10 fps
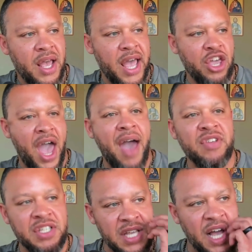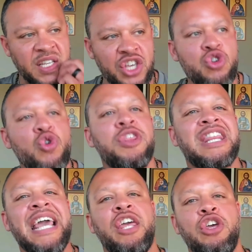And you're having sex and you
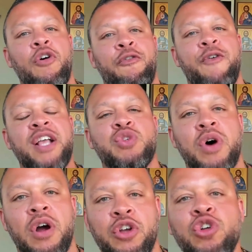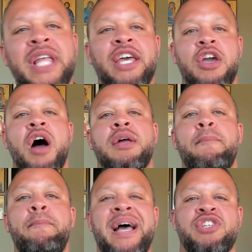think you're friends with her. You think y'all are
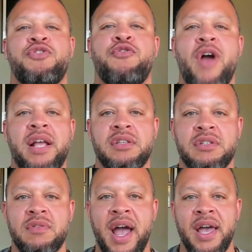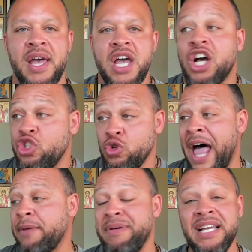best friends, right? Because you
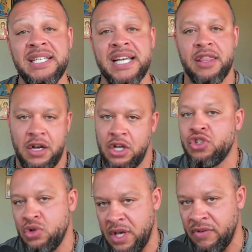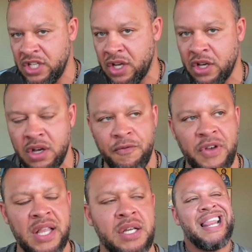like being together because you give each other good
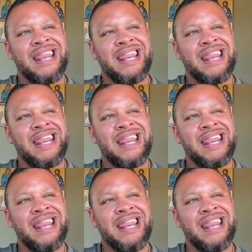feeling.